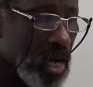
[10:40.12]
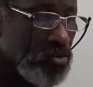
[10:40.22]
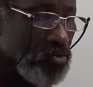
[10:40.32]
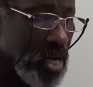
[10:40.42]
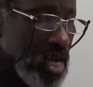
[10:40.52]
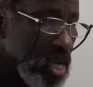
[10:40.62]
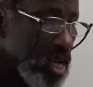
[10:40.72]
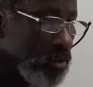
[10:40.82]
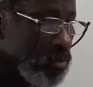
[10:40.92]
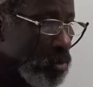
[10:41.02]

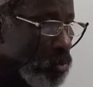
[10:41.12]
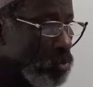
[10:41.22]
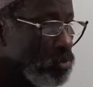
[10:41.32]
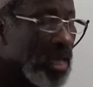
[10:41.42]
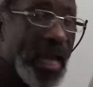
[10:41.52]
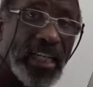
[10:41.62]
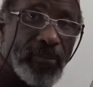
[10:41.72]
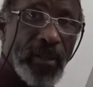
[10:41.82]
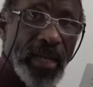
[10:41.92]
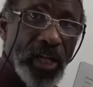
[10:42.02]
read all the
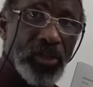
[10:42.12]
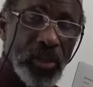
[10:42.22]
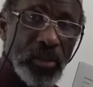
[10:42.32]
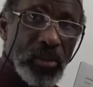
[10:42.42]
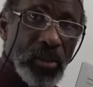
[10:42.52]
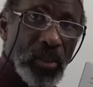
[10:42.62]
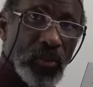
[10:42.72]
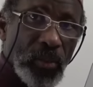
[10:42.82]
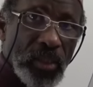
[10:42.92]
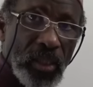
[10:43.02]
explanation,
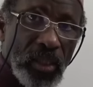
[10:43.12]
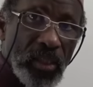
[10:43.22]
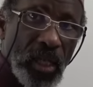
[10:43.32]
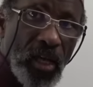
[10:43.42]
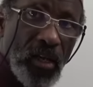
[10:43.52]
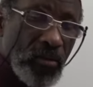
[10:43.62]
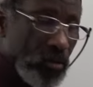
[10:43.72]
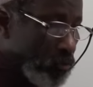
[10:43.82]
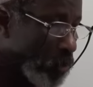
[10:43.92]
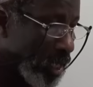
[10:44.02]
which is
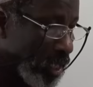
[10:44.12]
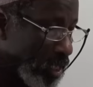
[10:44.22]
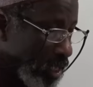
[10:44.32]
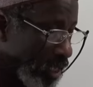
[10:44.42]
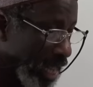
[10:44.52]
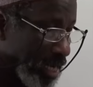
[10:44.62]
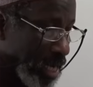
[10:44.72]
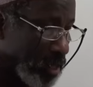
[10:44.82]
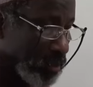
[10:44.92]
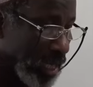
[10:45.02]
fully laid
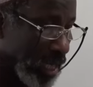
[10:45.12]
down